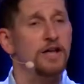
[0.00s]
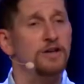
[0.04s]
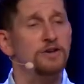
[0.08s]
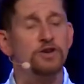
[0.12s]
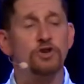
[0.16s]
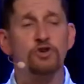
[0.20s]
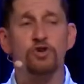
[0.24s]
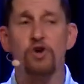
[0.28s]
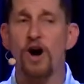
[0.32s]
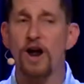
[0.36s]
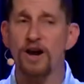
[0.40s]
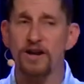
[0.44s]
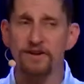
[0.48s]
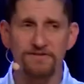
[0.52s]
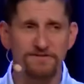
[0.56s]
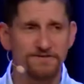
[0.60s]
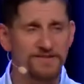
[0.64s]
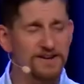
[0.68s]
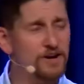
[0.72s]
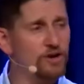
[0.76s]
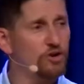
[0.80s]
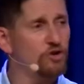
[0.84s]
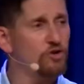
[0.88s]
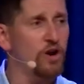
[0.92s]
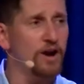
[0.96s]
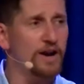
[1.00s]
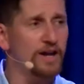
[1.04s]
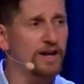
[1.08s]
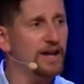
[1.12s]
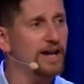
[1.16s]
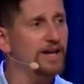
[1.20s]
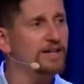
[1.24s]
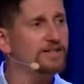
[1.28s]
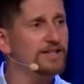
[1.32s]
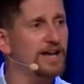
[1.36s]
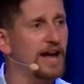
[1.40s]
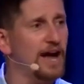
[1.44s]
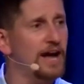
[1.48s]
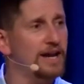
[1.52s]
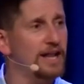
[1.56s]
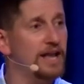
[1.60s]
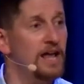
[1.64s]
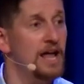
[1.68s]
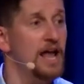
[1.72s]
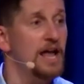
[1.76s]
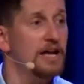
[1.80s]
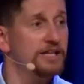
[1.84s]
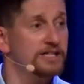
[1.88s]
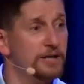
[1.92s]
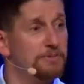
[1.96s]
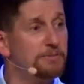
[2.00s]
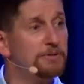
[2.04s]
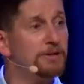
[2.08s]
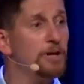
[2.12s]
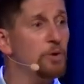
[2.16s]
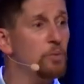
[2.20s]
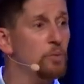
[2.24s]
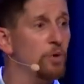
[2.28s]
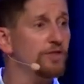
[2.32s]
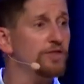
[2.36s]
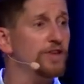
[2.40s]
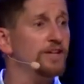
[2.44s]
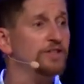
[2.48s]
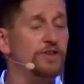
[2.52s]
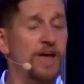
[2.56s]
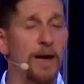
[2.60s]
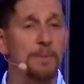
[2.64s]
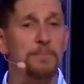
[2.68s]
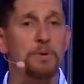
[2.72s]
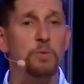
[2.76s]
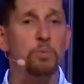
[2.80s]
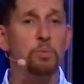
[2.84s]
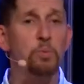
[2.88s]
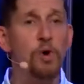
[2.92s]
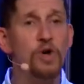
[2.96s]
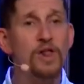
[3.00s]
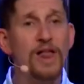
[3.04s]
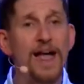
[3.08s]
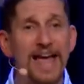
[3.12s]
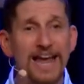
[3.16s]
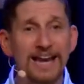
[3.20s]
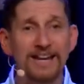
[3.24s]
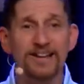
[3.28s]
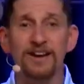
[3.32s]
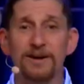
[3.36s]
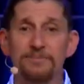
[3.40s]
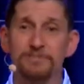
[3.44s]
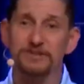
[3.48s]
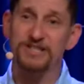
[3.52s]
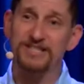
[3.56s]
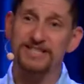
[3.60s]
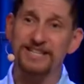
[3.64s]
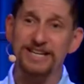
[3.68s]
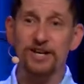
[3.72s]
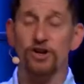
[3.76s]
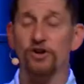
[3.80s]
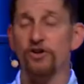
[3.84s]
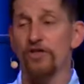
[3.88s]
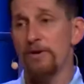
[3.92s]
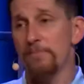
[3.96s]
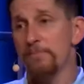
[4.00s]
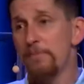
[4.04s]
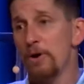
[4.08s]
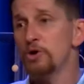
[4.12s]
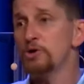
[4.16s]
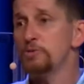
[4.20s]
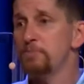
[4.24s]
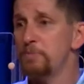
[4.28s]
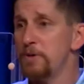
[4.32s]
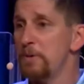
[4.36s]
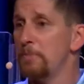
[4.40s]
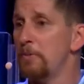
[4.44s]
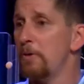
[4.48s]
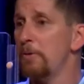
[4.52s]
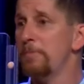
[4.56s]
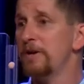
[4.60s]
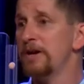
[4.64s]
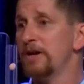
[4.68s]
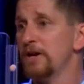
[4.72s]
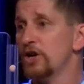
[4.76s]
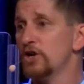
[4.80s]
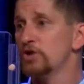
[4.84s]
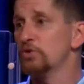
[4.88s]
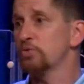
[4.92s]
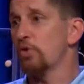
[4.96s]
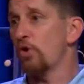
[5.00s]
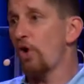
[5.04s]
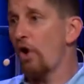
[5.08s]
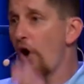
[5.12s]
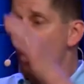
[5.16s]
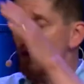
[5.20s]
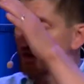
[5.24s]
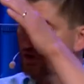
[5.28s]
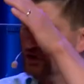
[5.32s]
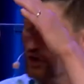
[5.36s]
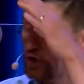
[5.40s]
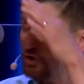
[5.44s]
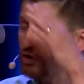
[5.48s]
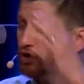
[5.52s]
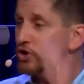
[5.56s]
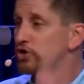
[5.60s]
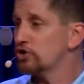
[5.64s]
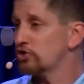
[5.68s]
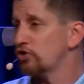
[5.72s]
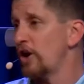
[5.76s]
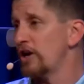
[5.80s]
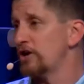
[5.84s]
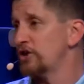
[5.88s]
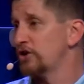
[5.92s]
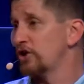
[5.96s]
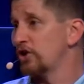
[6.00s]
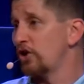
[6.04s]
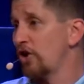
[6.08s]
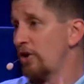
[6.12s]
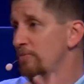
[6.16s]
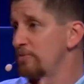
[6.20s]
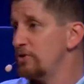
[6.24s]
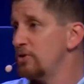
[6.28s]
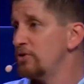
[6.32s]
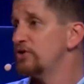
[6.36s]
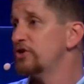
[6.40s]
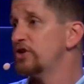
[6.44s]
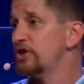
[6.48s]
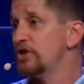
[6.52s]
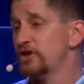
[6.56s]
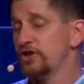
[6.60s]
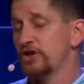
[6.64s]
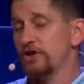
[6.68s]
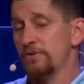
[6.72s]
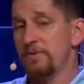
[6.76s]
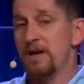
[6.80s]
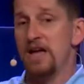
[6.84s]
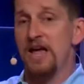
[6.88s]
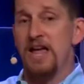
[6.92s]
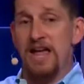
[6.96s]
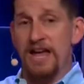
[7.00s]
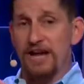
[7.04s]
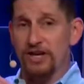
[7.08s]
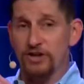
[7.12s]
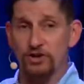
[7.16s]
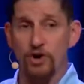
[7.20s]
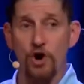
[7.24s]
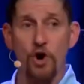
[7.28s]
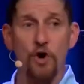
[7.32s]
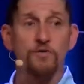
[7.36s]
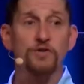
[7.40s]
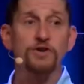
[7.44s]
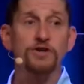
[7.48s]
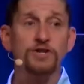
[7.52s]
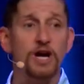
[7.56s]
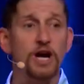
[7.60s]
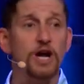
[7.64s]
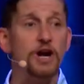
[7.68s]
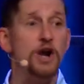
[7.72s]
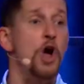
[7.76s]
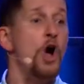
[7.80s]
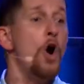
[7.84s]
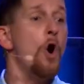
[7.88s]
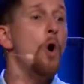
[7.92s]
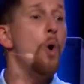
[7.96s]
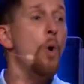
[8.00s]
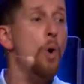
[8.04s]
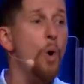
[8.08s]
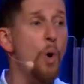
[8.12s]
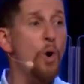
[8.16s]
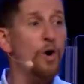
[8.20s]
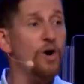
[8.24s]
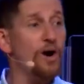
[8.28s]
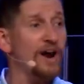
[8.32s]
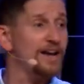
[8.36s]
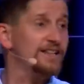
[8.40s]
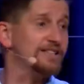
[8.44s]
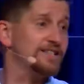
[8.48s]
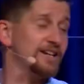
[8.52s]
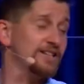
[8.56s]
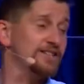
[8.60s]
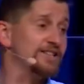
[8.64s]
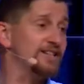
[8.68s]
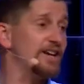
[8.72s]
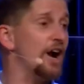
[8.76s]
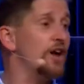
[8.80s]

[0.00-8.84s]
chronic fear, chronic anxiety, typically one thing's happened. We'll end up sicker than most people because we're so stressed that our immune system is overdone. Or it does the